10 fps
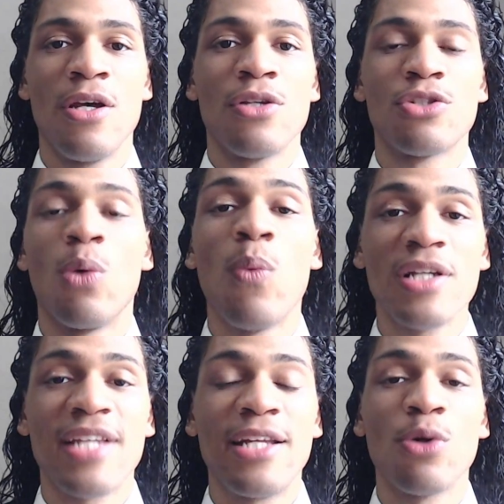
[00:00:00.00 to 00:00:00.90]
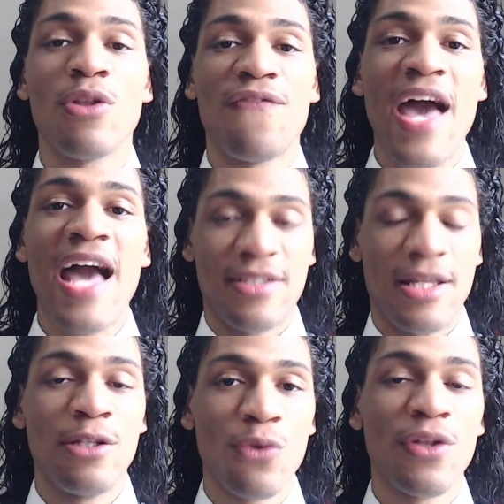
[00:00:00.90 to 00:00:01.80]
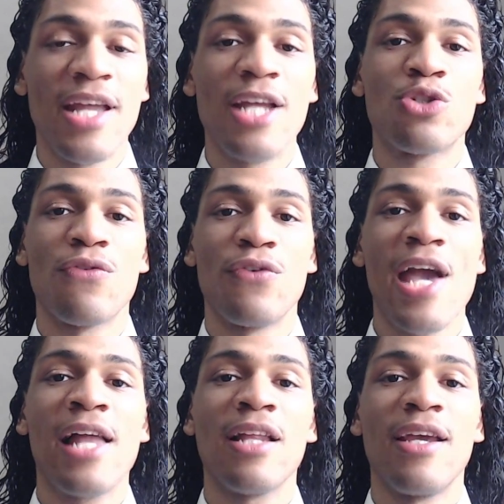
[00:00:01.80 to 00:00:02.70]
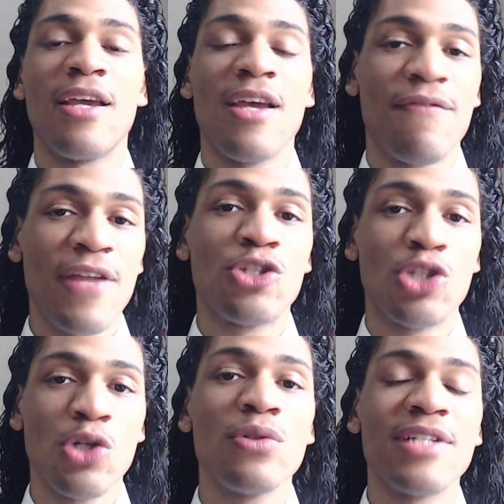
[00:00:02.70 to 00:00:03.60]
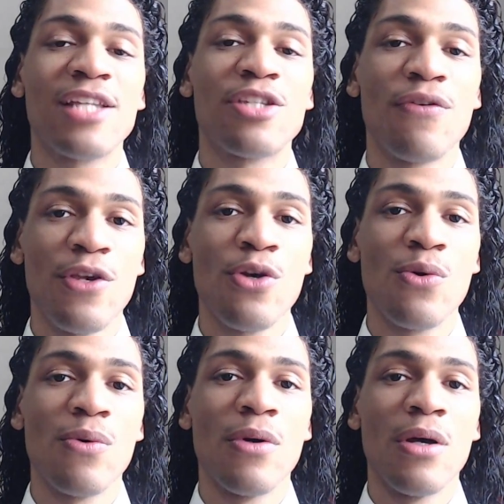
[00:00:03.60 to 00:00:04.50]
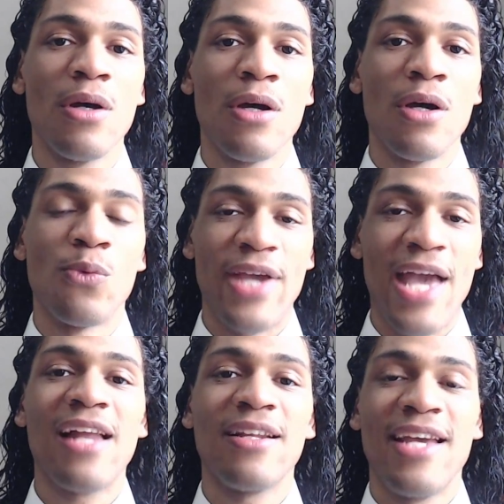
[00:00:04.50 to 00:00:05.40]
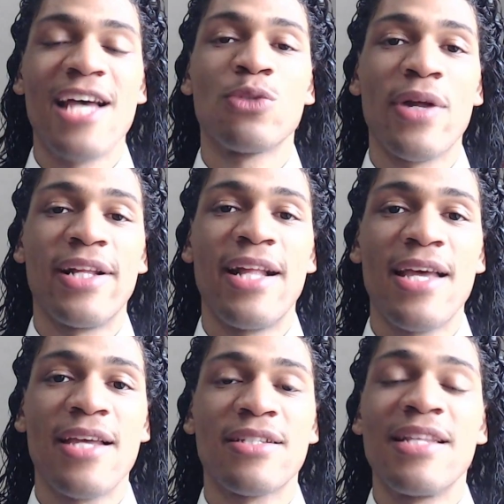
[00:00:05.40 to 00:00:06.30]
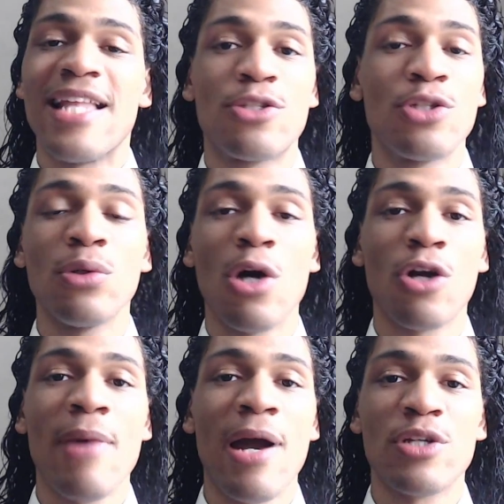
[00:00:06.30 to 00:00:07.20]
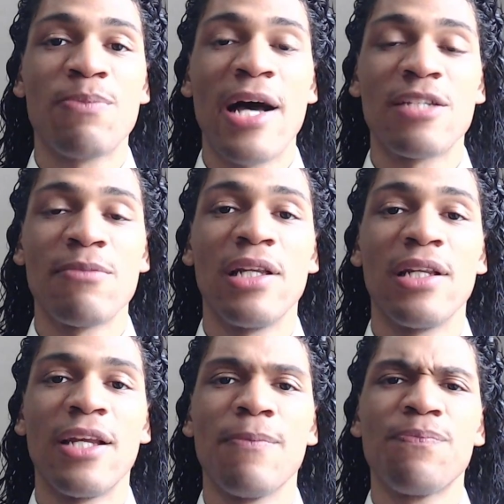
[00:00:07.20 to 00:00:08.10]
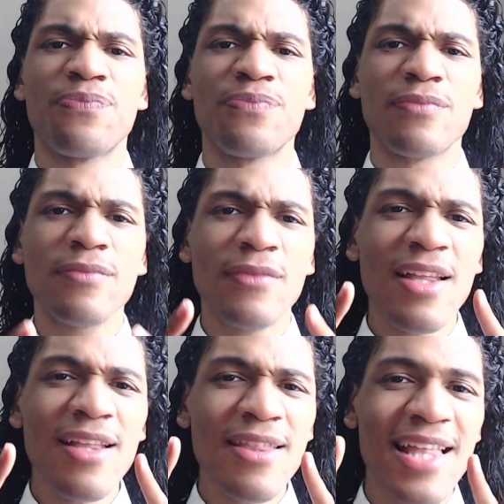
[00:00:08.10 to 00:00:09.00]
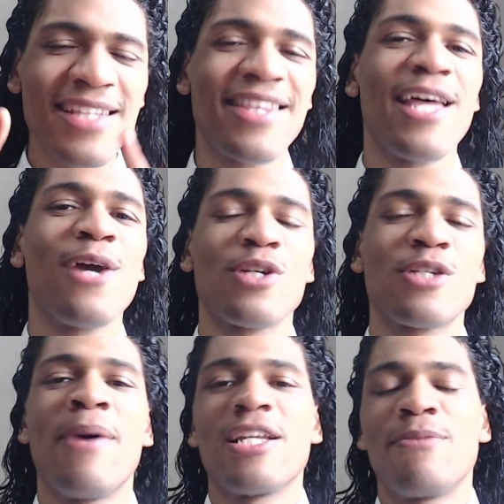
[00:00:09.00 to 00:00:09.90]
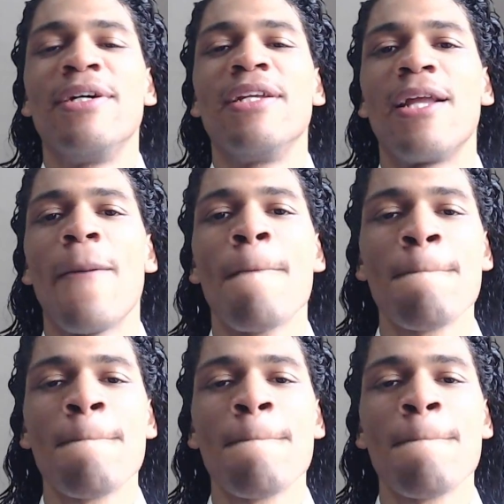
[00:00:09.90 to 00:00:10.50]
So once they know the facts and they know the nature of reality, if they choose not to view reality as what it is, that's no longer my responsibility. That's their responsibility.